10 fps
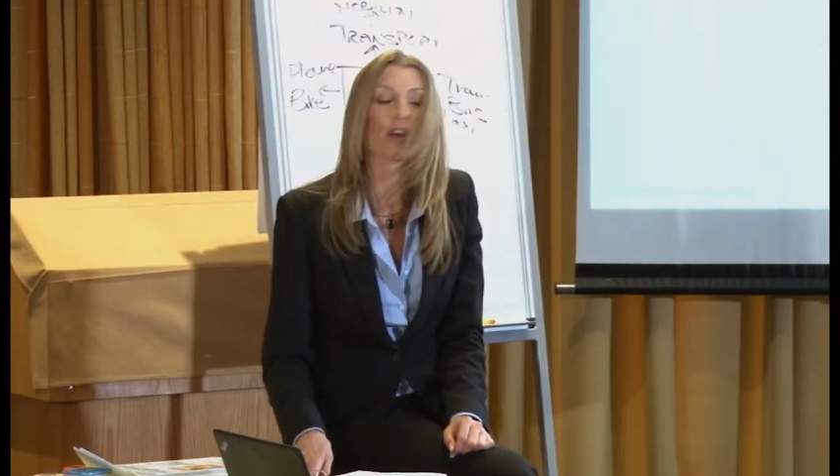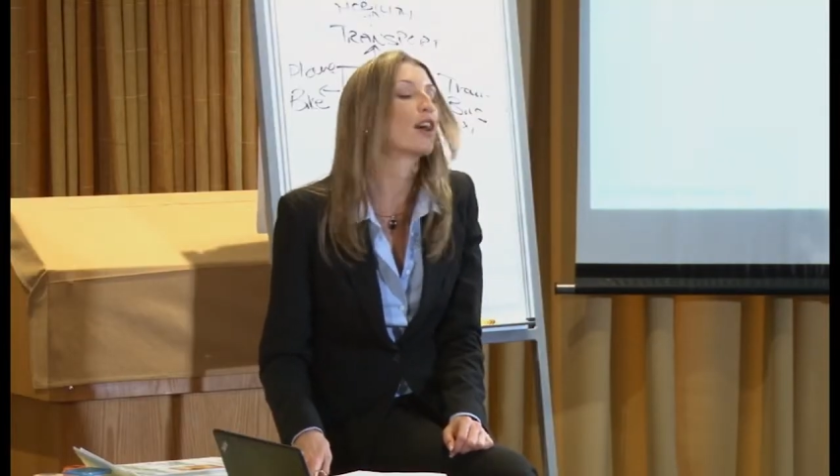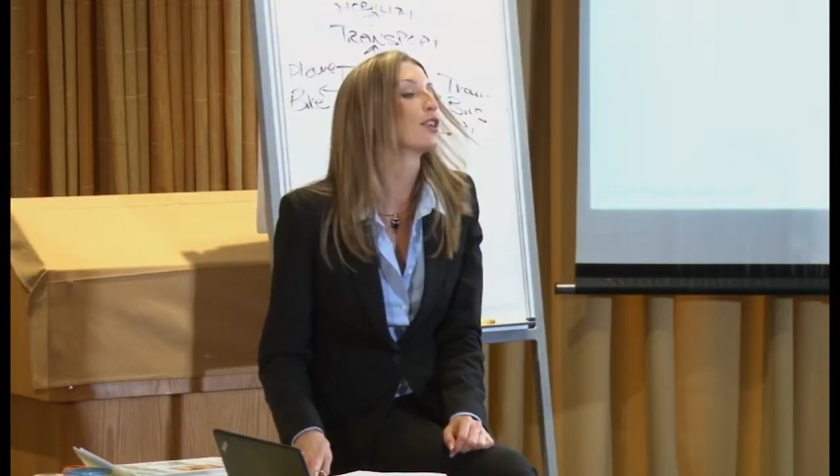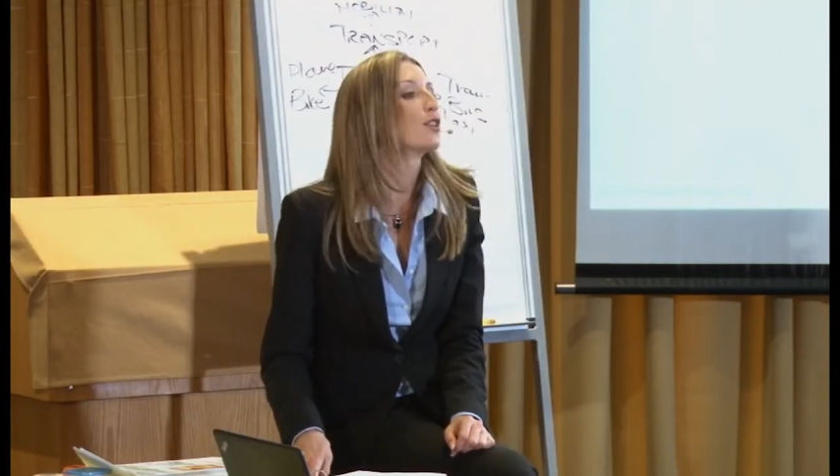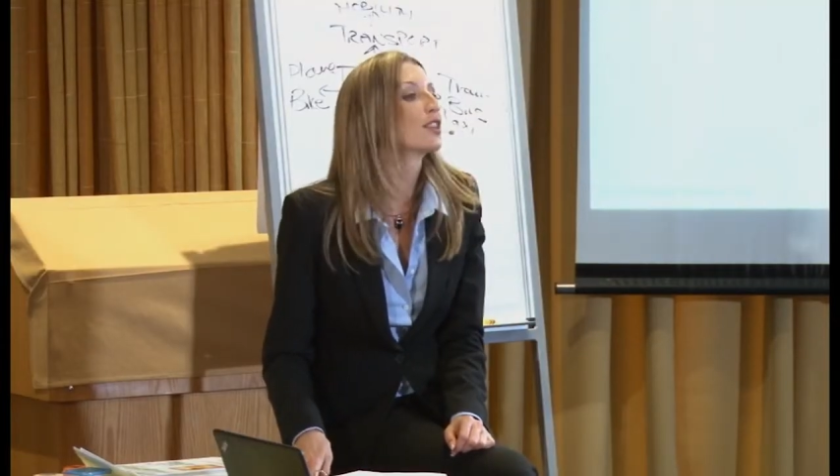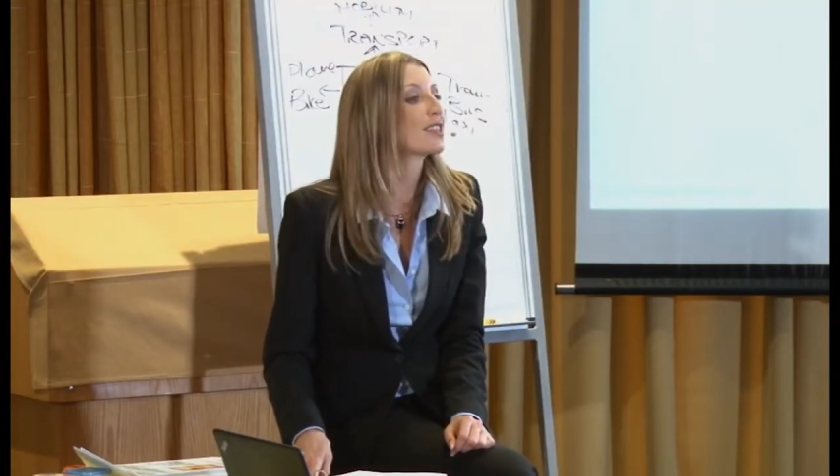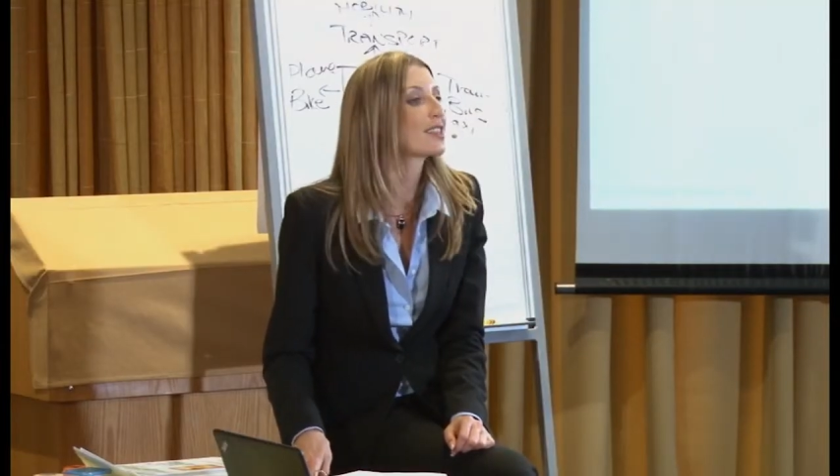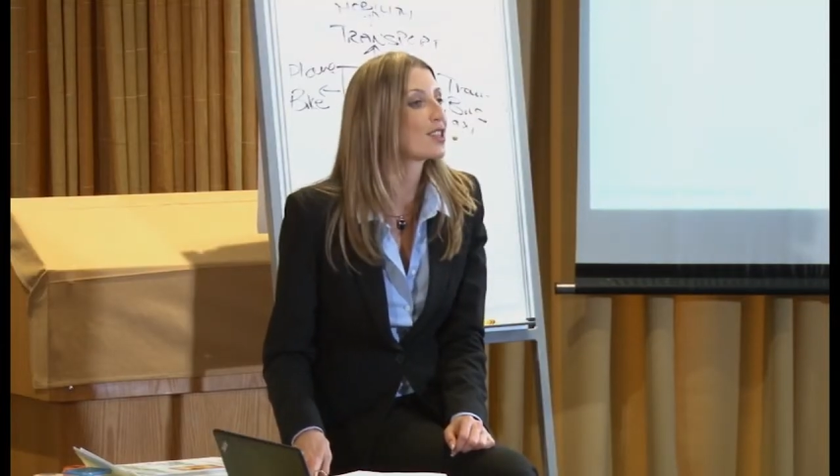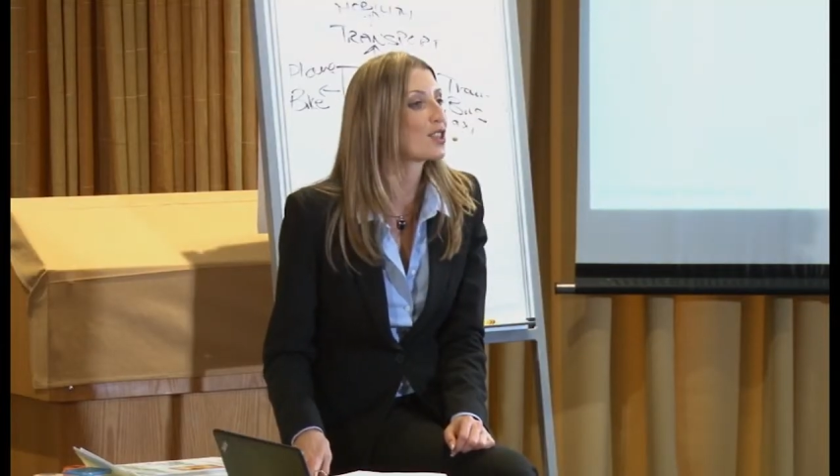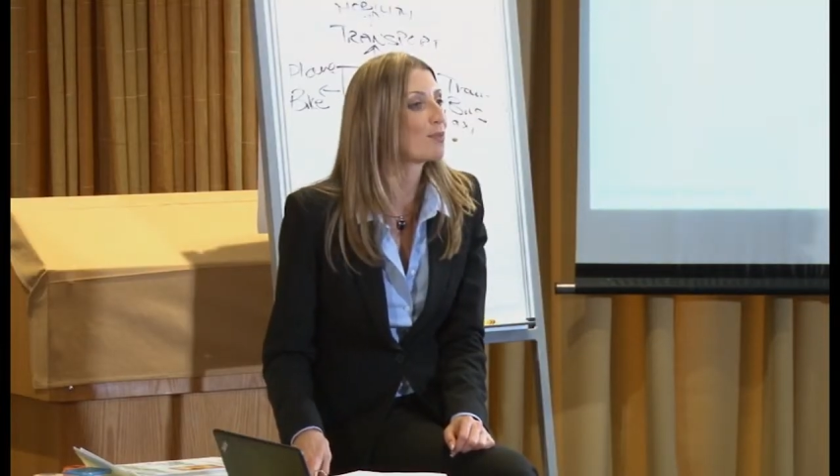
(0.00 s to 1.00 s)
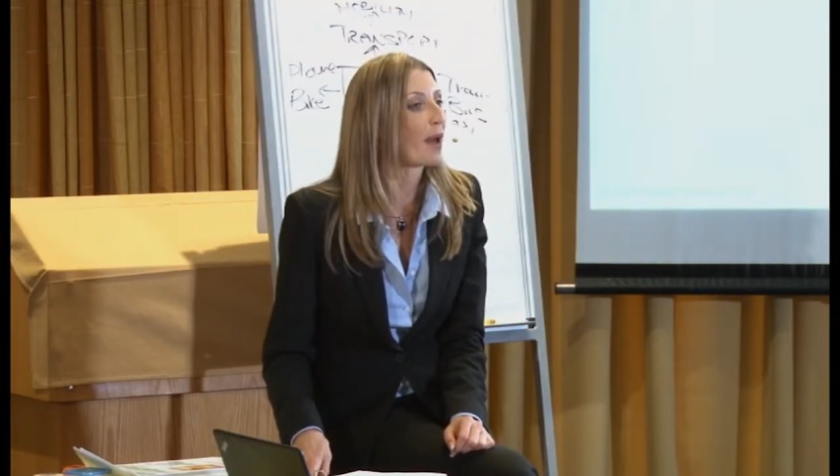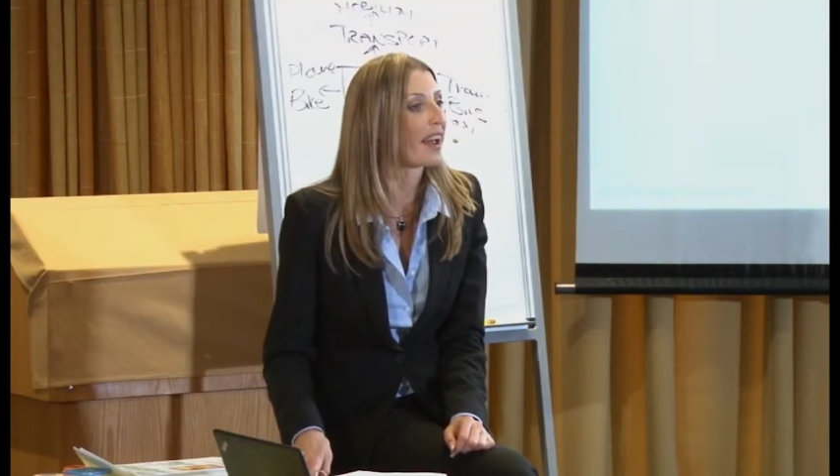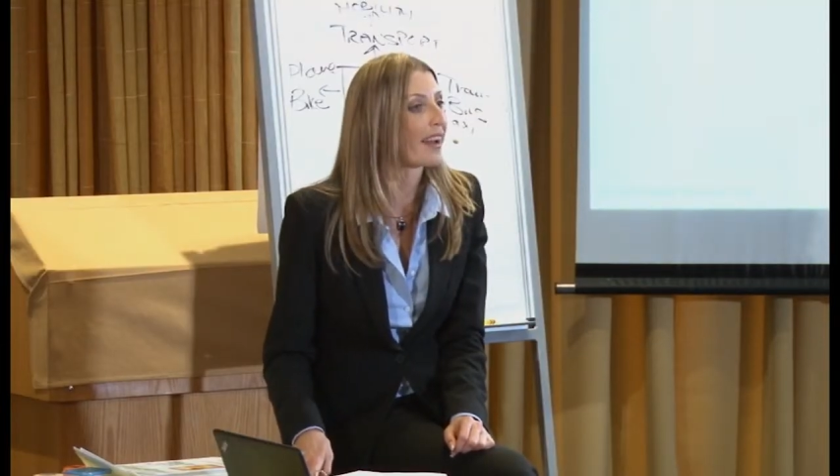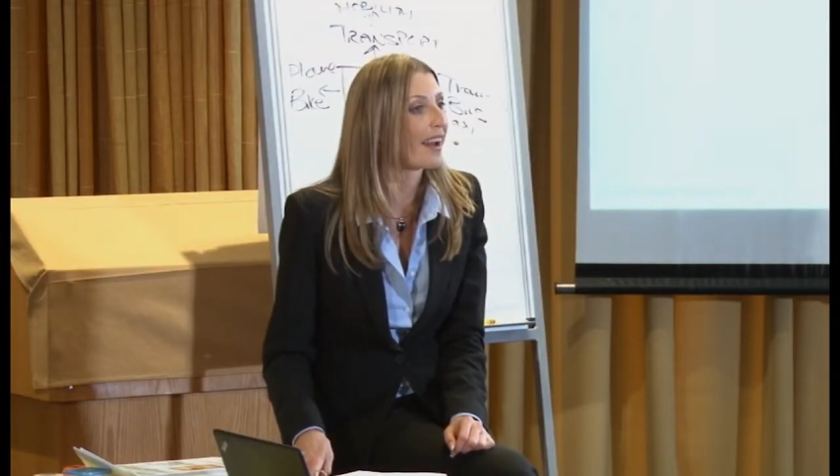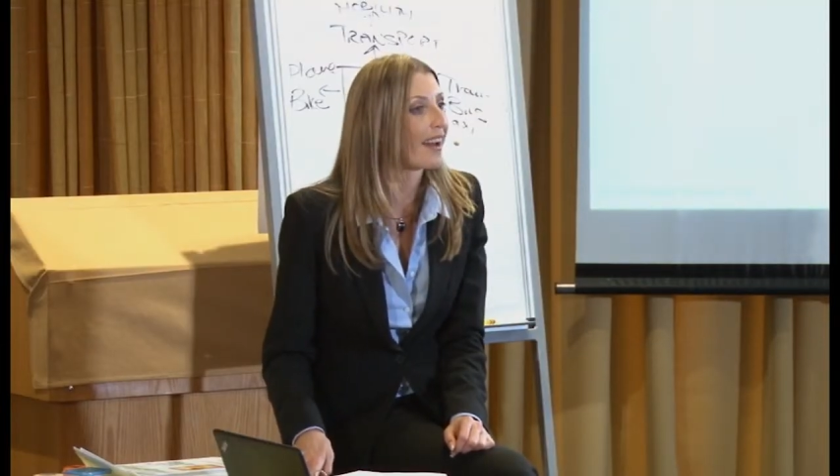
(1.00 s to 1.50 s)
are you the decision
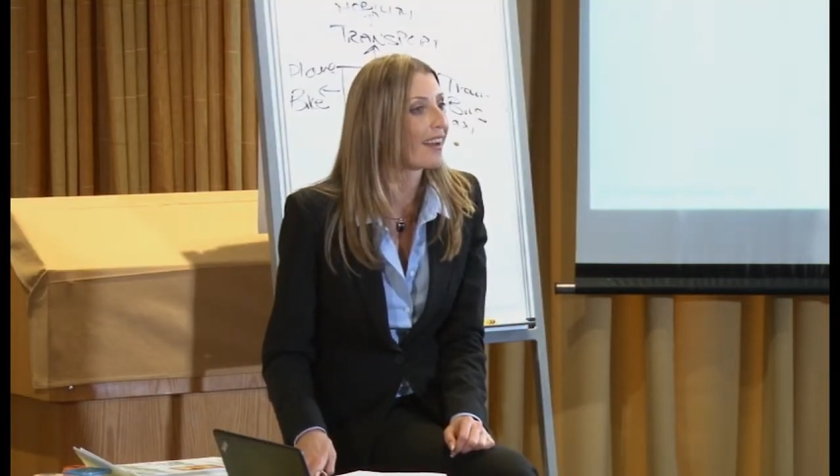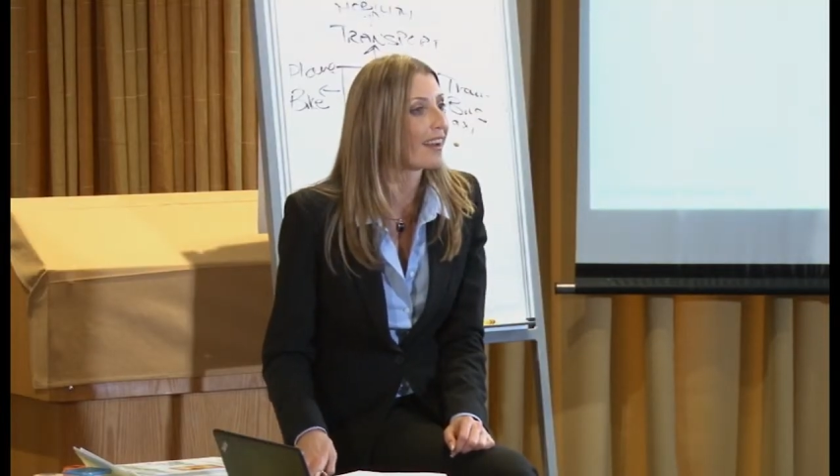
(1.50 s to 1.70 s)
maker?